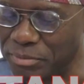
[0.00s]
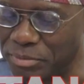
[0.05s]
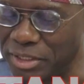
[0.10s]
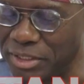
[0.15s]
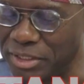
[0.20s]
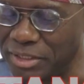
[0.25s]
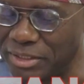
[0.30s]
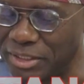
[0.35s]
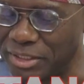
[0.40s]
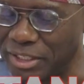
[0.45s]

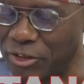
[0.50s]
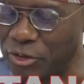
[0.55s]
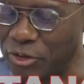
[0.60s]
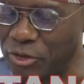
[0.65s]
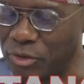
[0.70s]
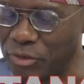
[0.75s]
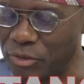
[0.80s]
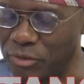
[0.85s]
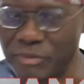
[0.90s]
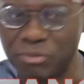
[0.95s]
brings a lot
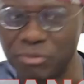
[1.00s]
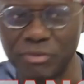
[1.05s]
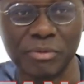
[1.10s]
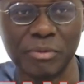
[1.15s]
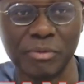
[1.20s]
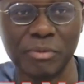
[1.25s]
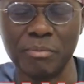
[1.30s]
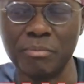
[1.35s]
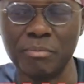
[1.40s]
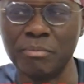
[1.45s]
of
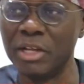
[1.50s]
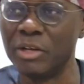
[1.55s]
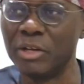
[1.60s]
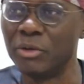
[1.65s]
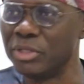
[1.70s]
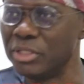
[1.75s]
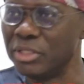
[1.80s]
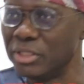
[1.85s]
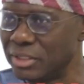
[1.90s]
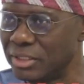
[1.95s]

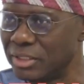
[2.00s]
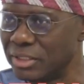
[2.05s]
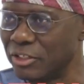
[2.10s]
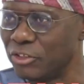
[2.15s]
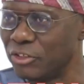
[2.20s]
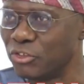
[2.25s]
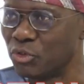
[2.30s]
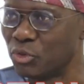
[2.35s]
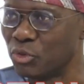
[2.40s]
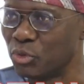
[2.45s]
melodies
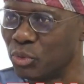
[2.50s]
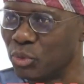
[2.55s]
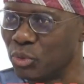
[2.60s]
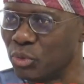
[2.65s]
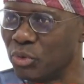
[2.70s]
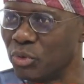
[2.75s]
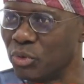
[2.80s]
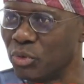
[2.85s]
into